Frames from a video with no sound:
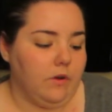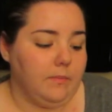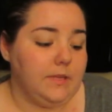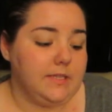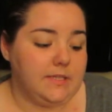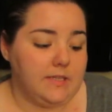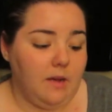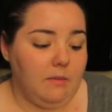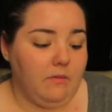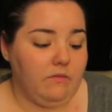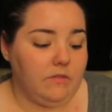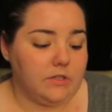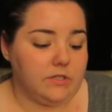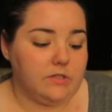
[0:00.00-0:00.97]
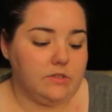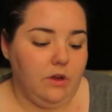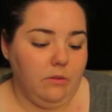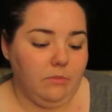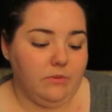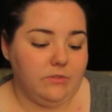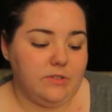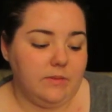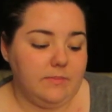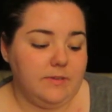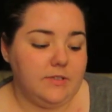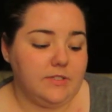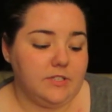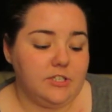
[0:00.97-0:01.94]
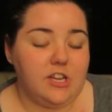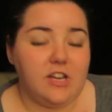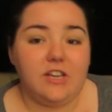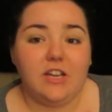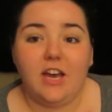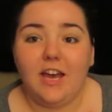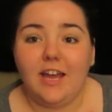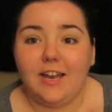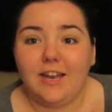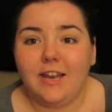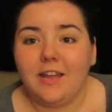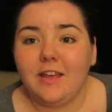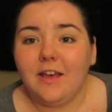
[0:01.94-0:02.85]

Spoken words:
Meets Simon Versus a Homo Sapiens Agenda," and